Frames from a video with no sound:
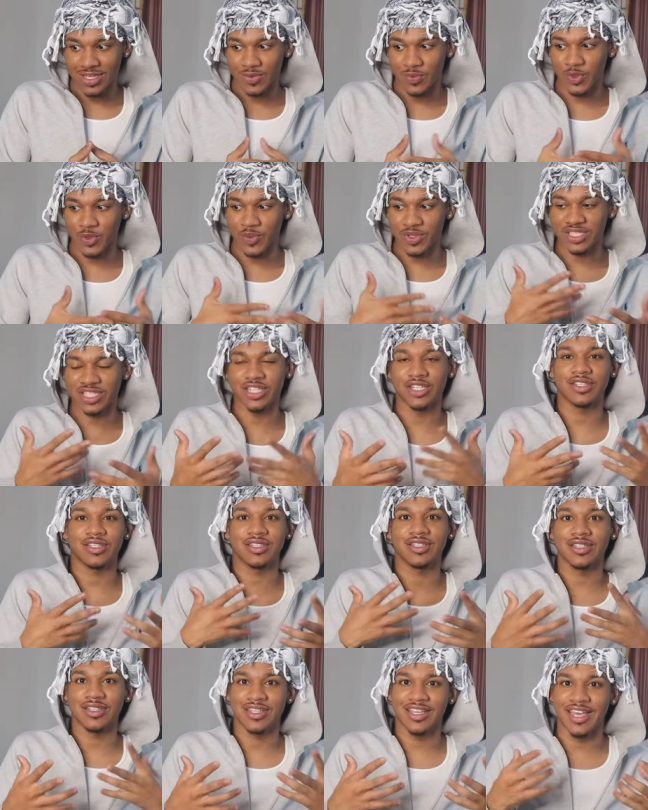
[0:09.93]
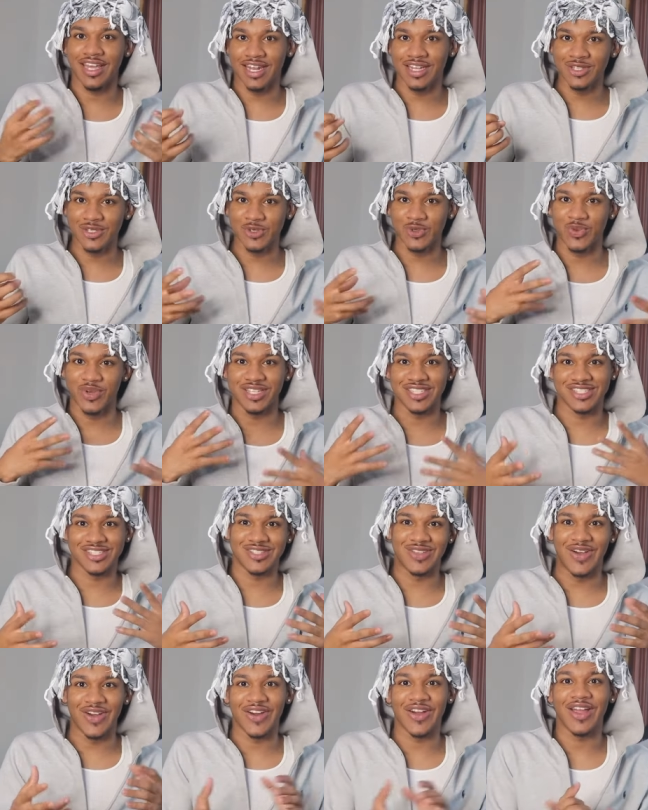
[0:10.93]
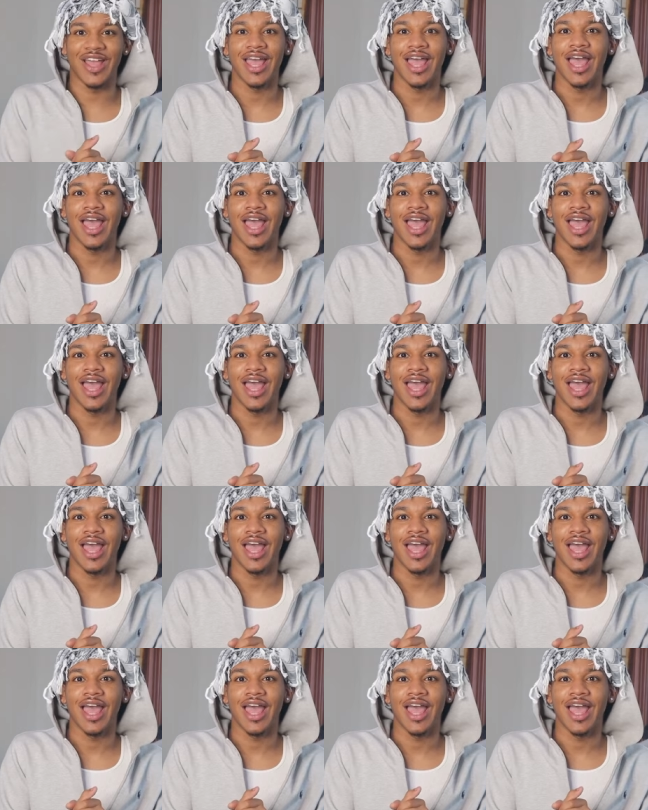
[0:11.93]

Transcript: We went to get into it. Start.